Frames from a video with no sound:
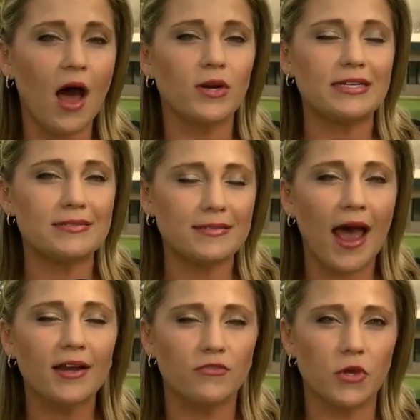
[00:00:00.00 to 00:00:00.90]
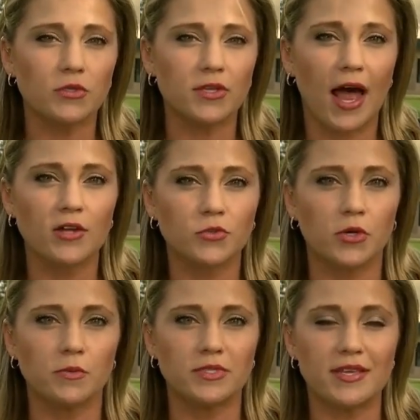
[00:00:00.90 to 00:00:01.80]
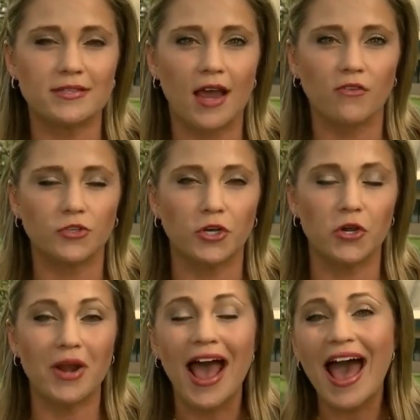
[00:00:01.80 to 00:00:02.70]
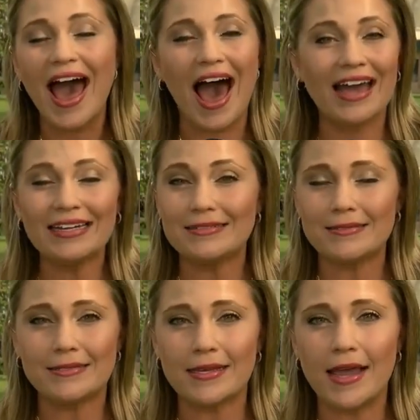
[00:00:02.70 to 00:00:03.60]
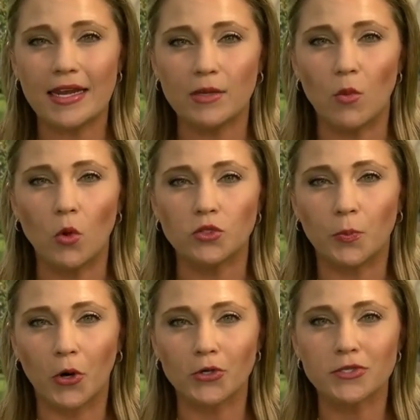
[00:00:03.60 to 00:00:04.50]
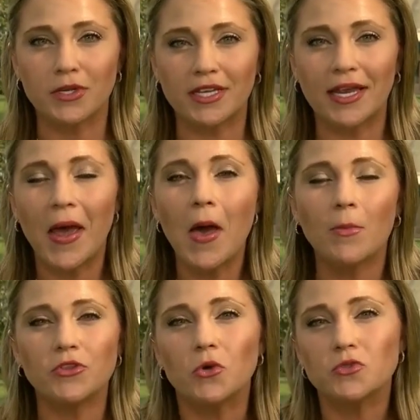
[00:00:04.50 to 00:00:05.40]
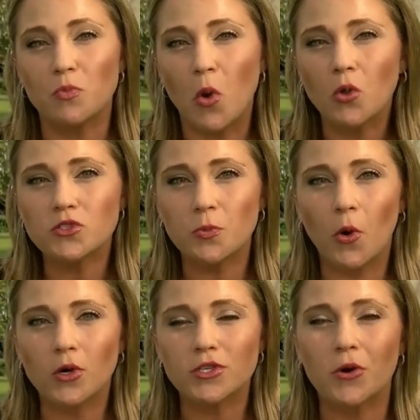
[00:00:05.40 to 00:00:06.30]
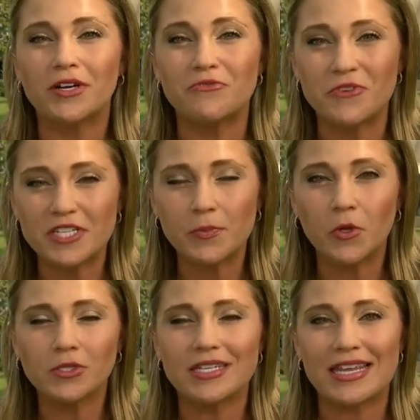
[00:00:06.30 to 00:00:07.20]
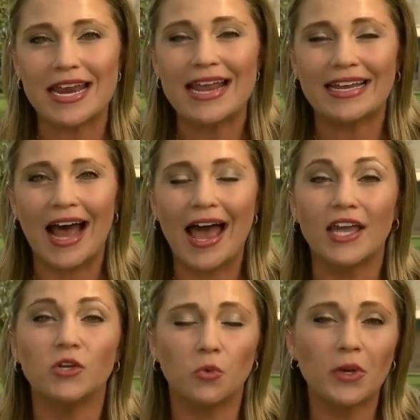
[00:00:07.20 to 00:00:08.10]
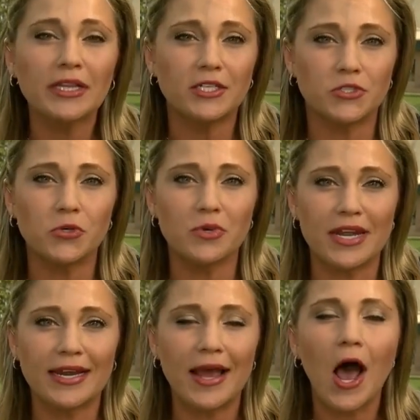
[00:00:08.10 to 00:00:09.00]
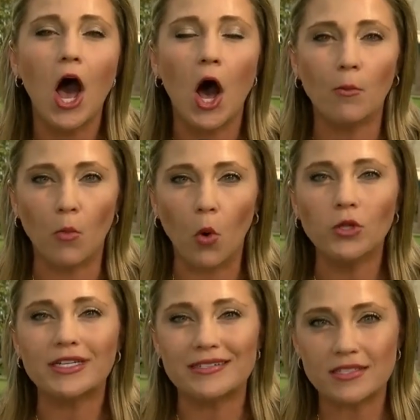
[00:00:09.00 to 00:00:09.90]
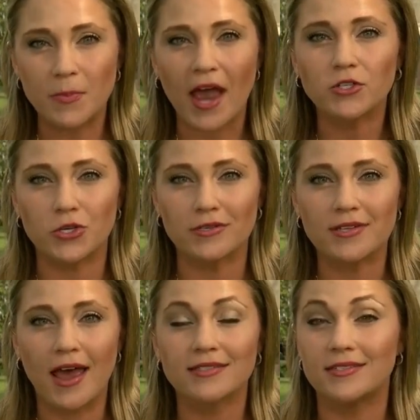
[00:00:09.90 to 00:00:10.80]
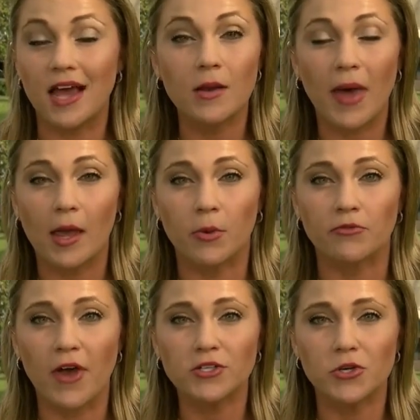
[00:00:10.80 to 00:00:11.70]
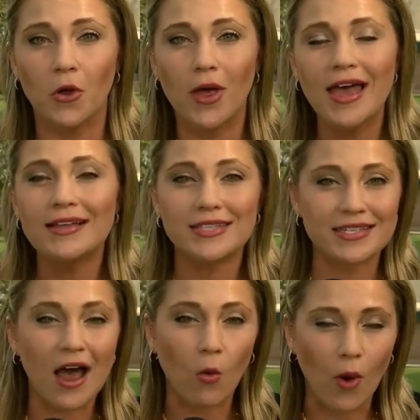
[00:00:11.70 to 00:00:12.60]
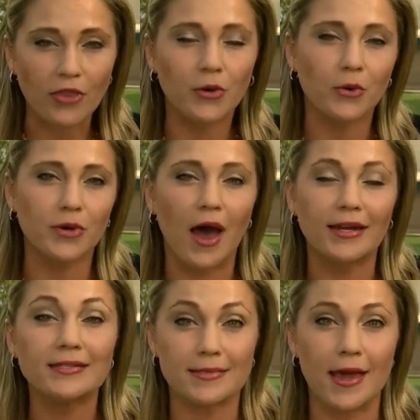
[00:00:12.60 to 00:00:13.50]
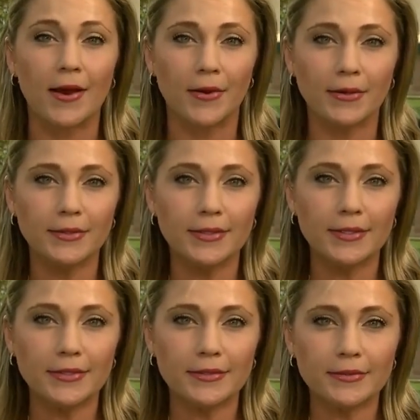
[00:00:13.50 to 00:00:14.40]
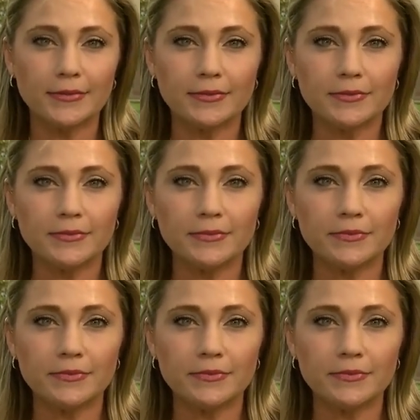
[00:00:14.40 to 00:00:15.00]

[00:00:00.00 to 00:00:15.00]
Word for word: inside of those classrooms this afternoon. I didn't see any mold personally, but those mold spores are invisible to the naked eye, and you really do need a mold inspection test done by a professional to tell whether or not it's there. Frightening stuff